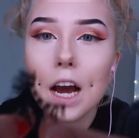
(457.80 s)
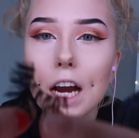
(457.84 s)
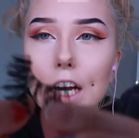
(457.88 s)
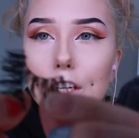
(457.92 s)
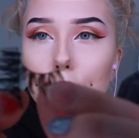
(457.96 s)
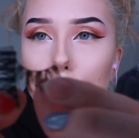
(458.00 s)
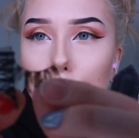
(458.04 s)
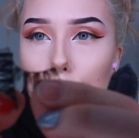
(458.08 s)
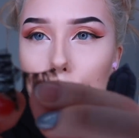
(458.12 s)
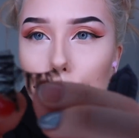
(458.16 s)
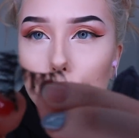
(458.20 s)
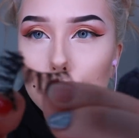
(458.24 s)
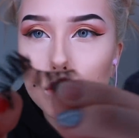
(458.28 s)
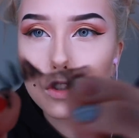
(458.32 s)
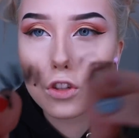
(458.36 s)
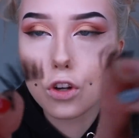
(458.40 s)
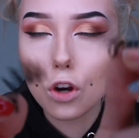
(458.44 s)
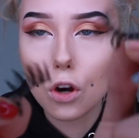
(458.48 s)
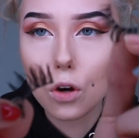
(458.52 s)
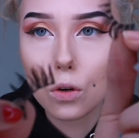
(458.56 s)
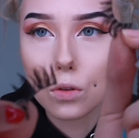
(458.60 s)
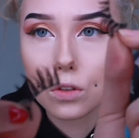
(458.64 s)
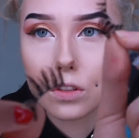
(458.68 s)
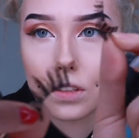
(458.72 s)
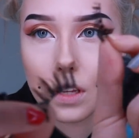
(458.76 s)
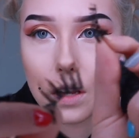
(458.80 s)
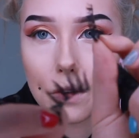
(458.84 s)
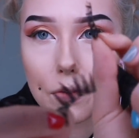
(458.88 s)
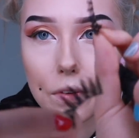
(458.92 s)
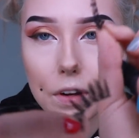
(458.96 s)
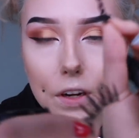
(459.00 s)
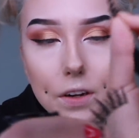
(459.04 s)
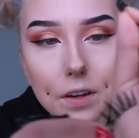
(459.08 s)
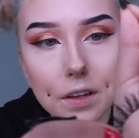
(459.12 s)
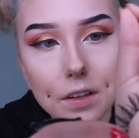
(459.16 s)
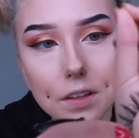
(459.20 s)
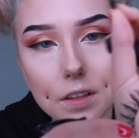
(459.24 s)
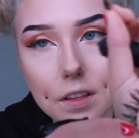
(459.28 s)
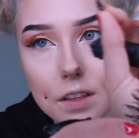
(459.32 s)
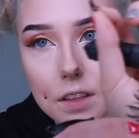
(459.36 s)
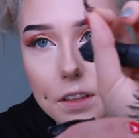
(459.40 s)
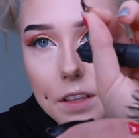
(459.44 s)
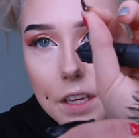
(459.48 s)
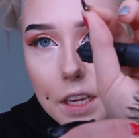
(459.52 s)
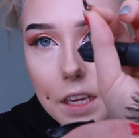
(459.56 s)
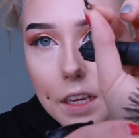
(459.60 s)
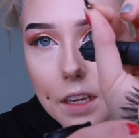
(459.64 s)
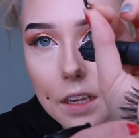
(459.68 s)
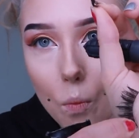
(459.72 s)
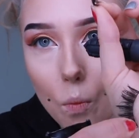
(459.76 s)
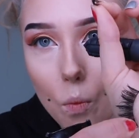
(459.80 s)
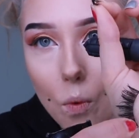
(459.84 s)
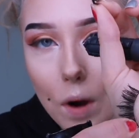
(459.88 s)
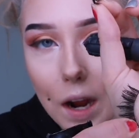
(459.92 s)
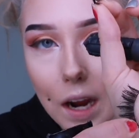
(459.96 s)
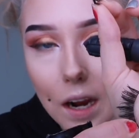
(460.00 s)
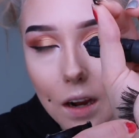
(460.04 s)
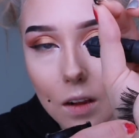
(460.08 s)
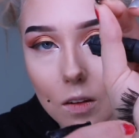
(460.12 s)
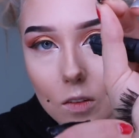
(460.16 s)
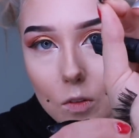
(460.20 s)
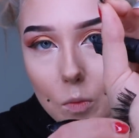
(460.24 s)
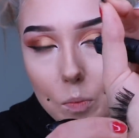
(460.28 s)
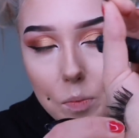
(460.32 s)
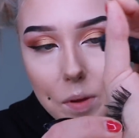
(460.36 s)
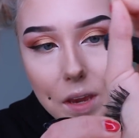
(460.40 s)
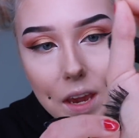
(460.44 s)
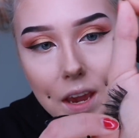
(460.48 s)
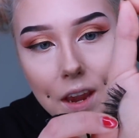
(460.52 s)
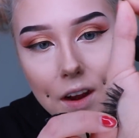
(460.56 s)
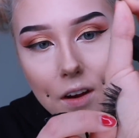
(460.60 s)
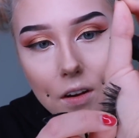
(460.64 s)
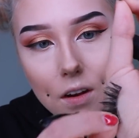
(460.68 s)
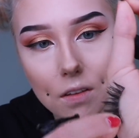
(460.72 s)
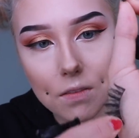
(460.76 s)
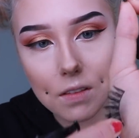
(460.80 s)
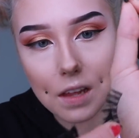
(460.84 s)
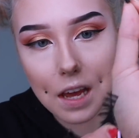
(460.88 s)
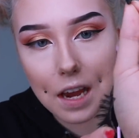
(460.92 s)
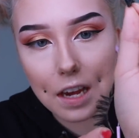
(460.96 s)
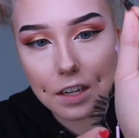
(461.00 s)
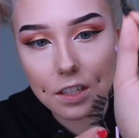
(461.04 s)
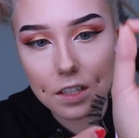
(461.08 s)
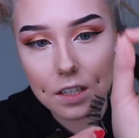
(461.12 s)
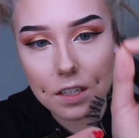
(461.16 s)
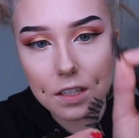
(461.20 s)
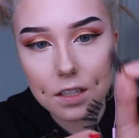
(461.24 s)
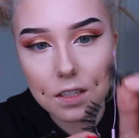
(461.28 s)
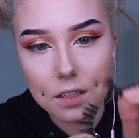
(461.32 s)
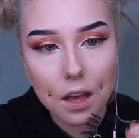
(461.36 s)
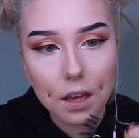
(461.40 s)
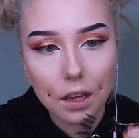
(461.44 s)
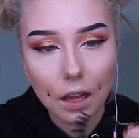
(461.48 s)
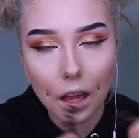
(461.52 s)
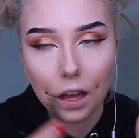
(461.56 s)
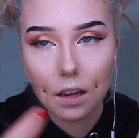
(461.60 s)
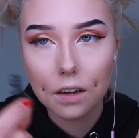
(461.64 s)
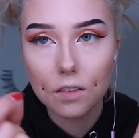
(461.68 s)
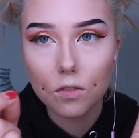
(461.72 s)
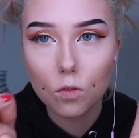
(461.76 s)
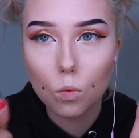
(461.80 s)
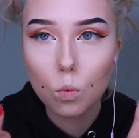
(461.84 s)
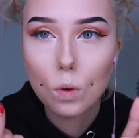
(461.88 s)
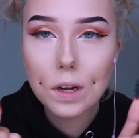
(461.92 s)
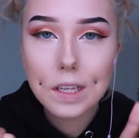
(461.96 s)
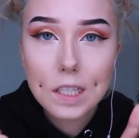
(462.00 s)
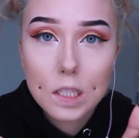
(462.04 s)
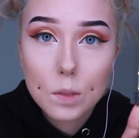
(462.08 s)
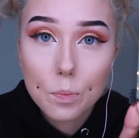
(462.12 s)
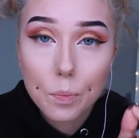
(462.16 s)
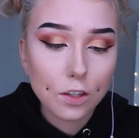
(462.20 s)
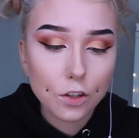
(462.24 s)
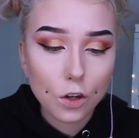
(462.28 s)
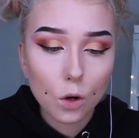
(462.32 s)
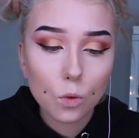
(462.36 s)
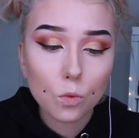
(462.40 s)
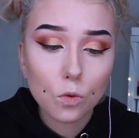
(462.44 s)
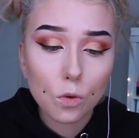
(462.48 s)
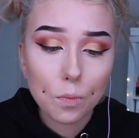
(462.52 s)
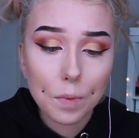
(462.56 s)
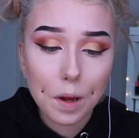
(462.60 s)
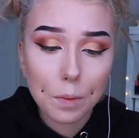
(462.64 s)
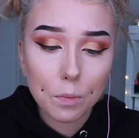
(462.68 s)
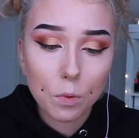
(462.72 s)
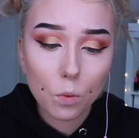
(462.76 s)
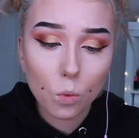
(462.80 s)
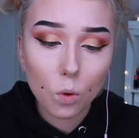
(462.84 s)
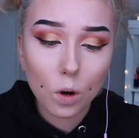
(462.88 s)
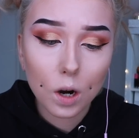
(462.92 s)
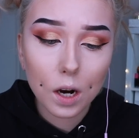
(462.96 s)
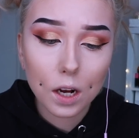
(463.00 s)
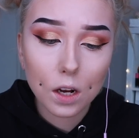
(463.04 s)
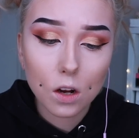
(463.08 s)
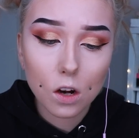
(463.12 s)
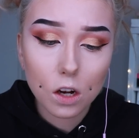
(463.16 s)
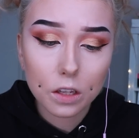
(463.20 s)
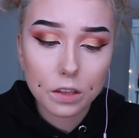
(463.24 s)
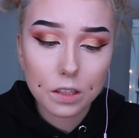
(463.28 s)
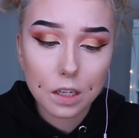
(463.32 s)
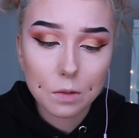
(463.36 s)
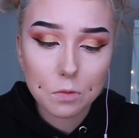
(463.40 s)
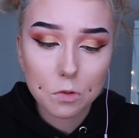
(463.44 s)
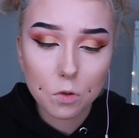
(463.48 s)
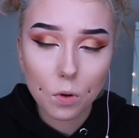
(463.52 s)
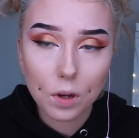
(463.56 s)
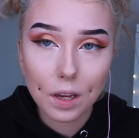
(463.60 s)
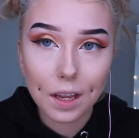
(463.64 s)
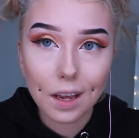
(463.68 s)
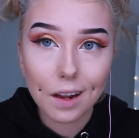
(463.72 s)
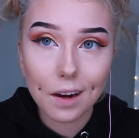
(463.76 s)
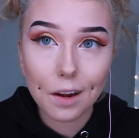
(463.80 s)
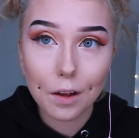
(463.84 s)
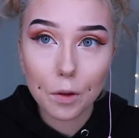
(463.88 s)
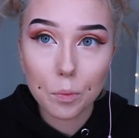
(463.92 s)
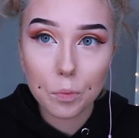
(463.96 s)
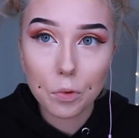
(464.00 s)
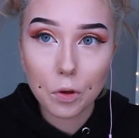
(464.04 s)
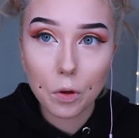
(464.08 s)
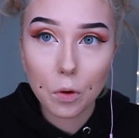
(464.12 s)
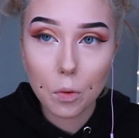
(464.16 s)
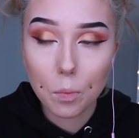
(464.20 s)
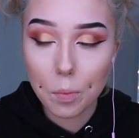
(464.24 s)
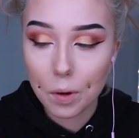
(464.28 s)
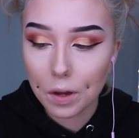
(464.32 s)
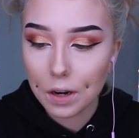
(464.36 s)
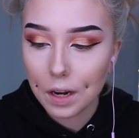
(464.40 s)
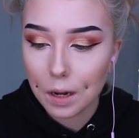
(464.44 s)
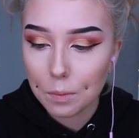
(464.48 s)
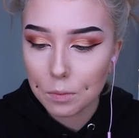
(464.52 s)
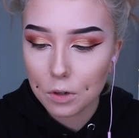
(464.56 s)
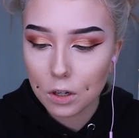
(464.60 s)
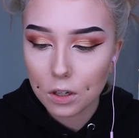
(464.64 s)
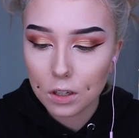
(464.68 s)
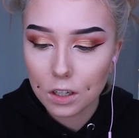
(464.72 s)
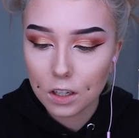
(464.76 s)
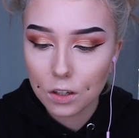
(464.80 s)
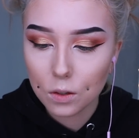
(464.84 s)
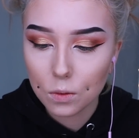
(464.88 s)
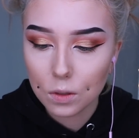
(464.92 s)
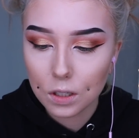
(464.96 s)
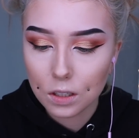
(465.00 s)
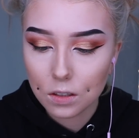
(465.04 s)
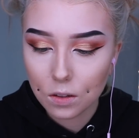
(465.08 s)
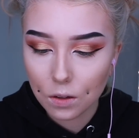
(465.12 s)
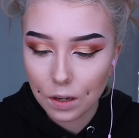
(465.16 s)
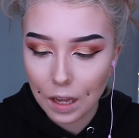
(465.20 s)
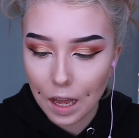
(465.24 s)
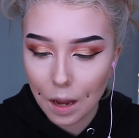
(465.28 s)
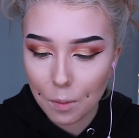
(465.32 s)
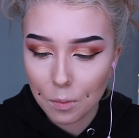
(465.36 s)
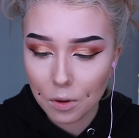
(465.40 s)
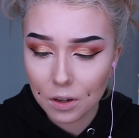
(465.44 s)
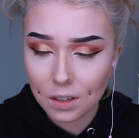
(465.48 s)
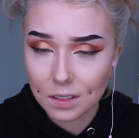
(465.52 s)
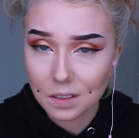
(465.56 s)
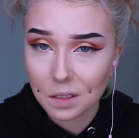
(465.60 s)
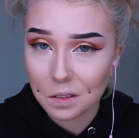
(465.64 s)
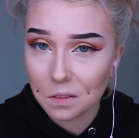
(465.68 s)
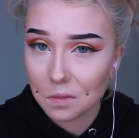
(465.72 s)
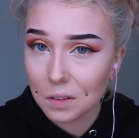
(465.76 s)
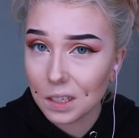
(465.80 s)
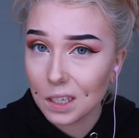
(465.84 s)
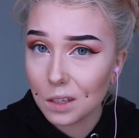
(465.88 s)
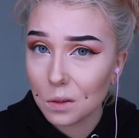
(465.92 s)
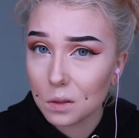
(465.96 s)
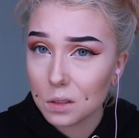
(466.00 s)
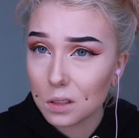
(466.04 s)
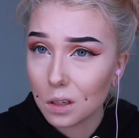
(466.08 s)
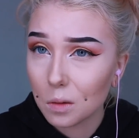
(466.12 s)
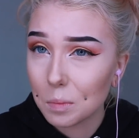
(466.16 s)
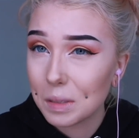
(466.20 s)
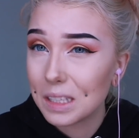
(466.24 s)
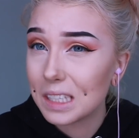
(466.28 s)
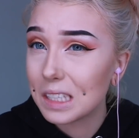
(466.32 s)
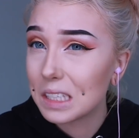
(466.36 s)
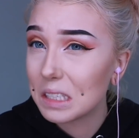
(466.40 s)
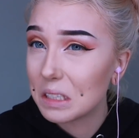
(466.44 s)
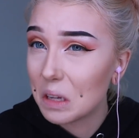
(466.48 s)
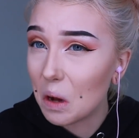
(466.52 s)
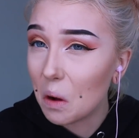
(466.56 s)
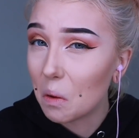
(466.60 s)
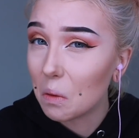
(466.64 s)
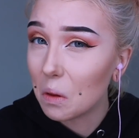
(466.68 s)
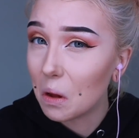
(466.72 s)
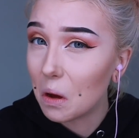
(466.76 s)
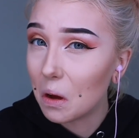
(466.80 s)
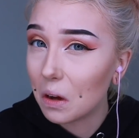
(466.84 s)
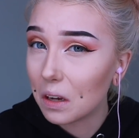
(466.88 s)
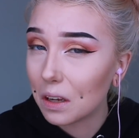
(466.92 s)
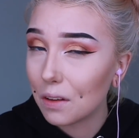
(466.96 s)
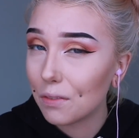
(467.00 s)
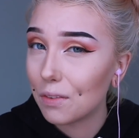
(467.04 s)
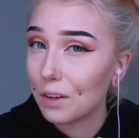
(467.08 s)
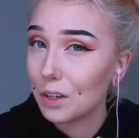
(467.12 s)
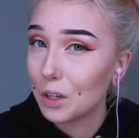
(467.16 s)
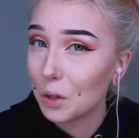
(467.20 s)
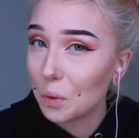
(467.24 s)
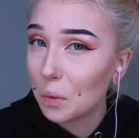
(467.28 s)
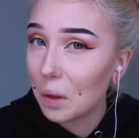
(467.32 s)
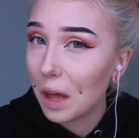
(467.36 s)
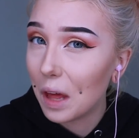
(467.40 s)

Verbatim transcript: I just chose a very thick, wild pair of lashes, kind of wisp. Don't remember where I got them, so I can't help you, but I'm not gonna do this on camera because this video is gonna be so long if I do